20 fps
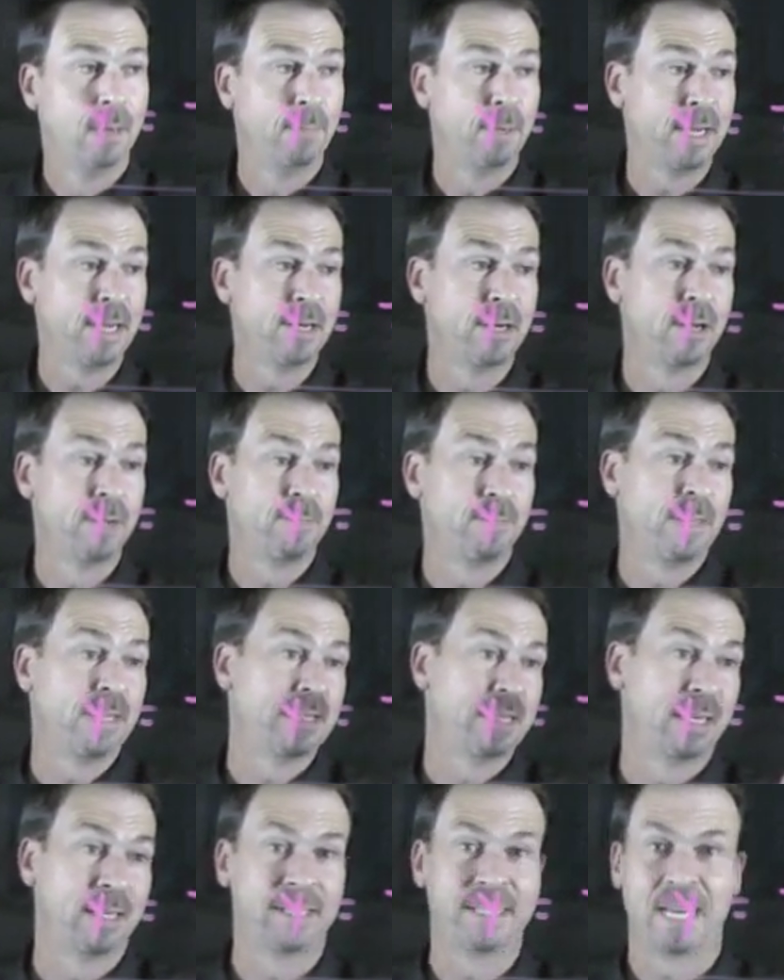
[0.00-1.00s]
But
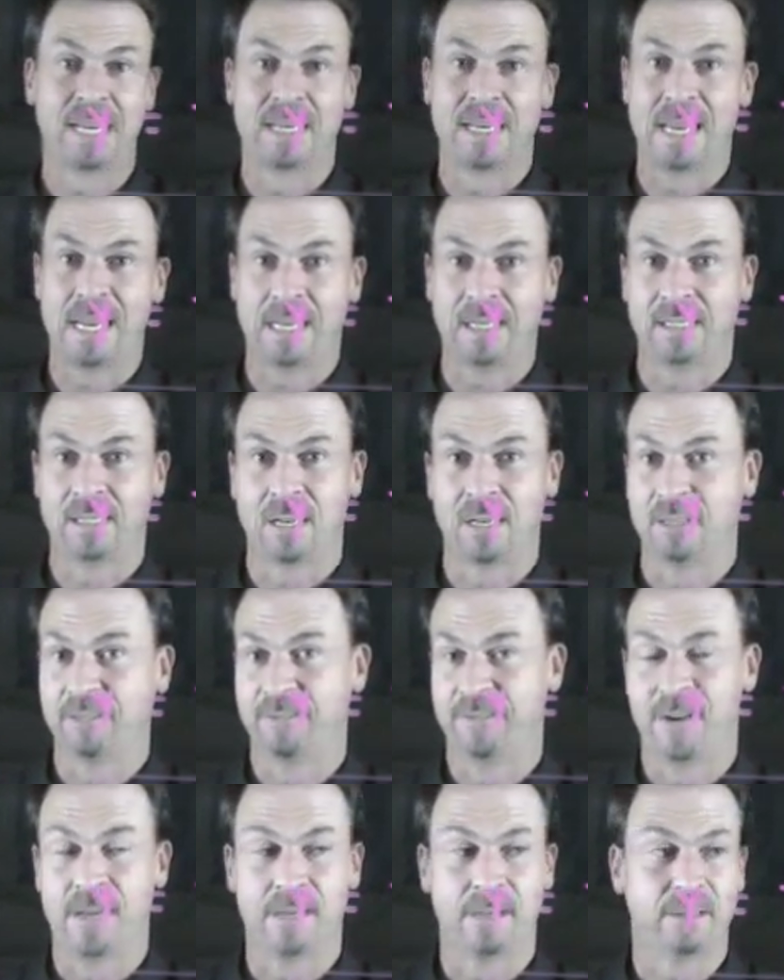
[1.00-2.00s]
it's a little technique, it's kind
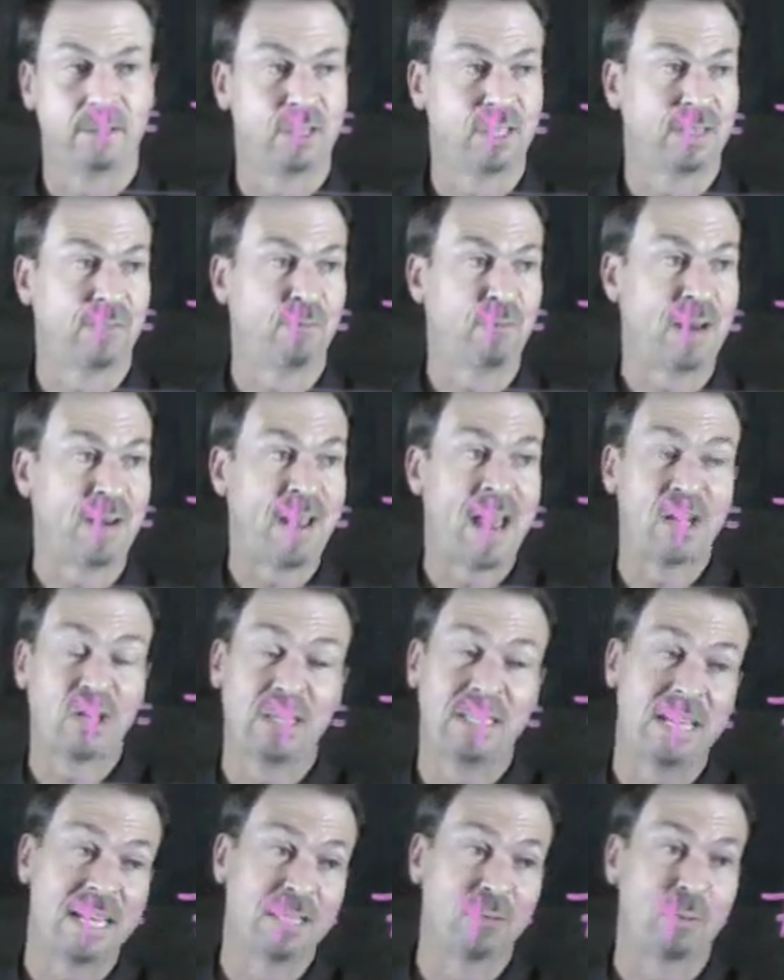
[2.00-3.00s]
of fun. It just
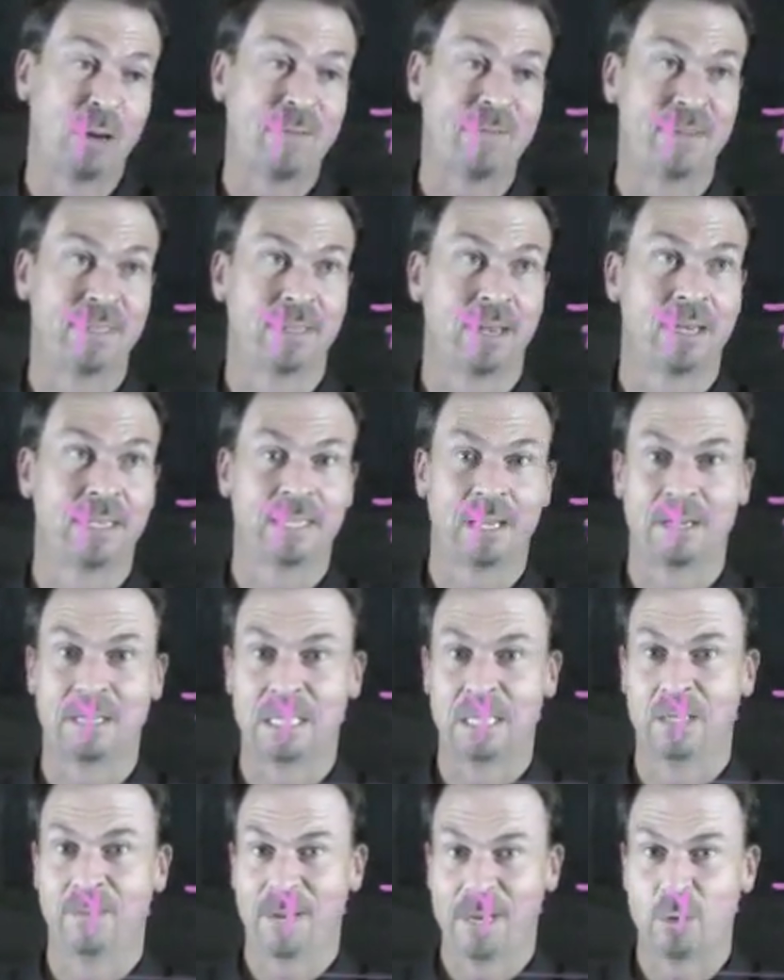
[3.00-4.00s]
actually does re-emphasize the
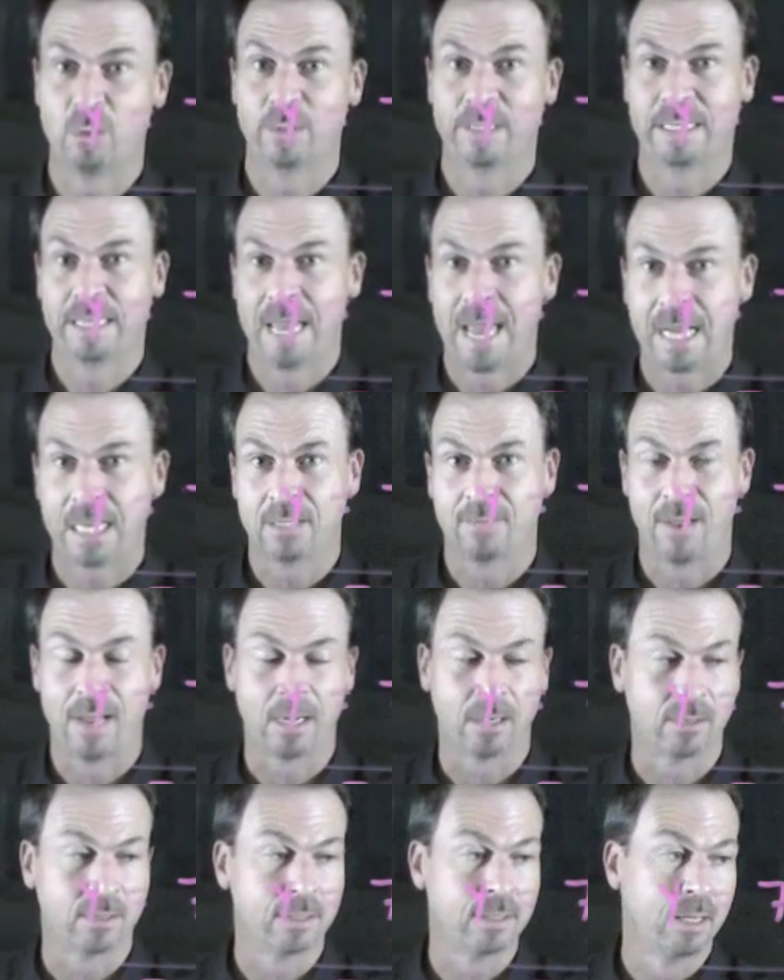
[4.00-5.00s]
idea of interesting x
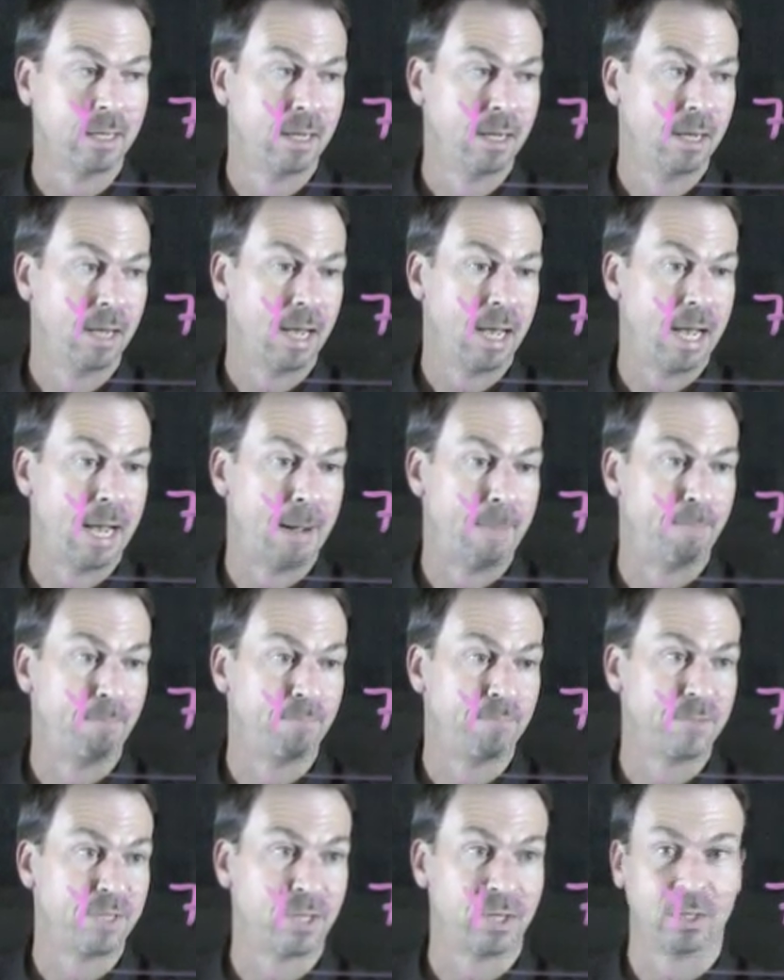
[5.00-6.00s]
values.
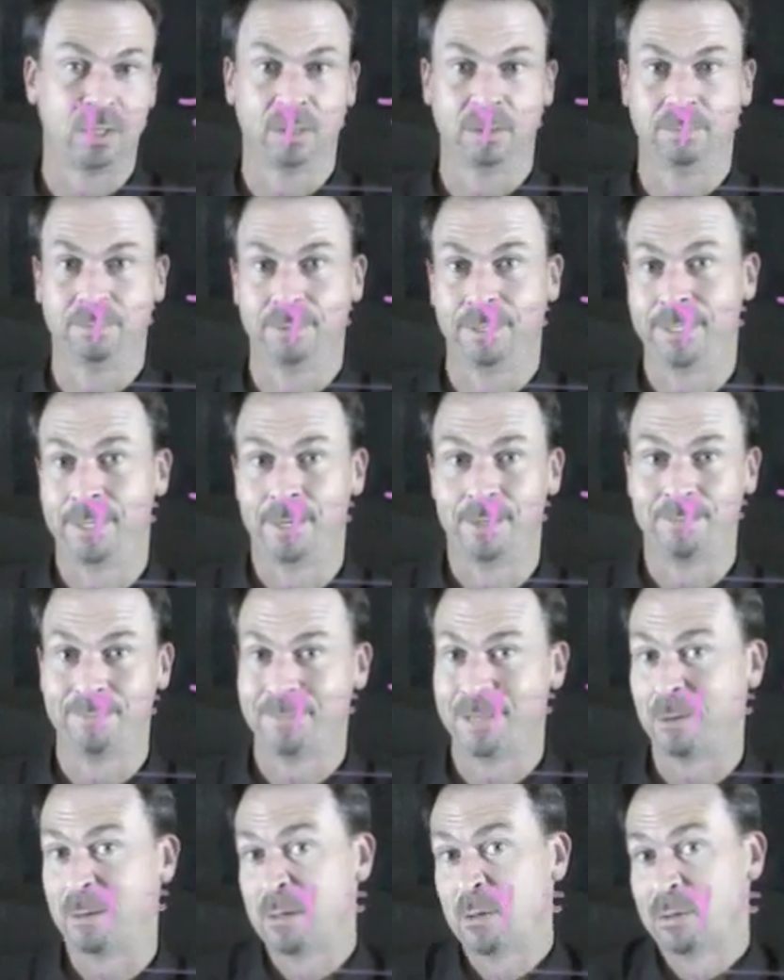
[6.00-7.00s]
So I know,
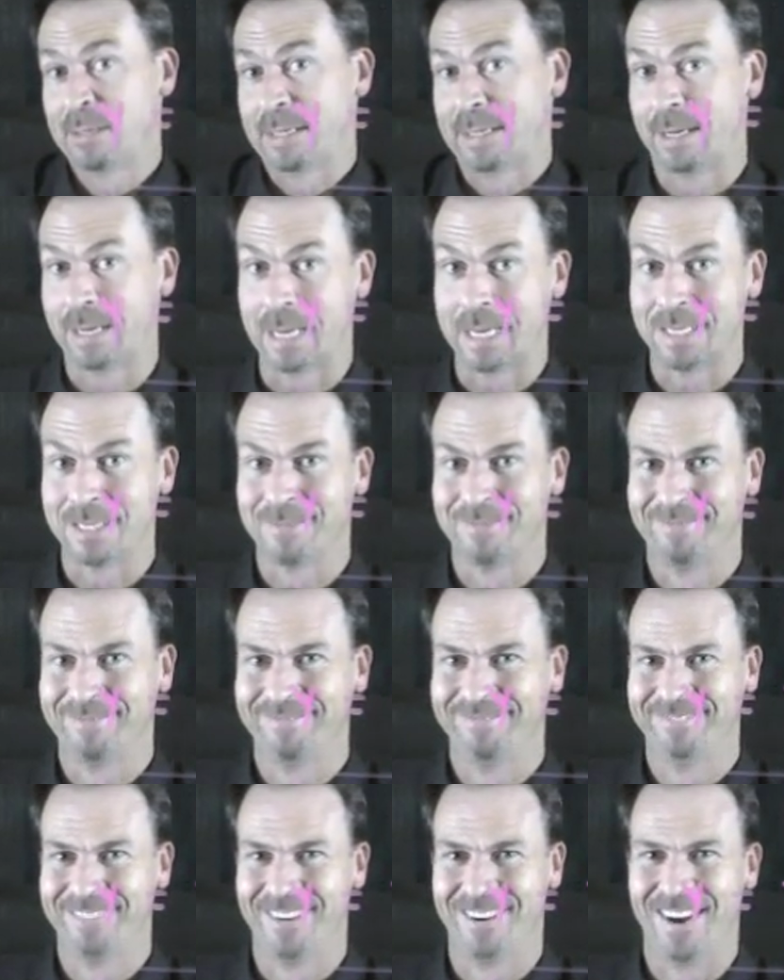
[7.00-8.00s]
they're interesting, I guess.
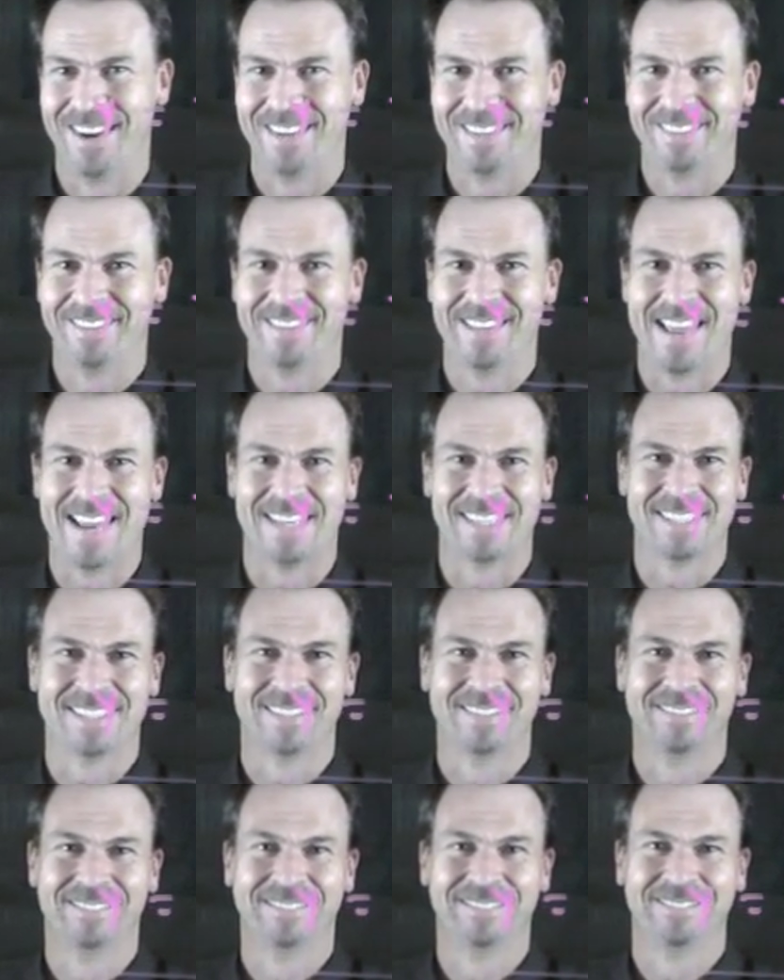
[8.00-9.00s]
All right, thanks.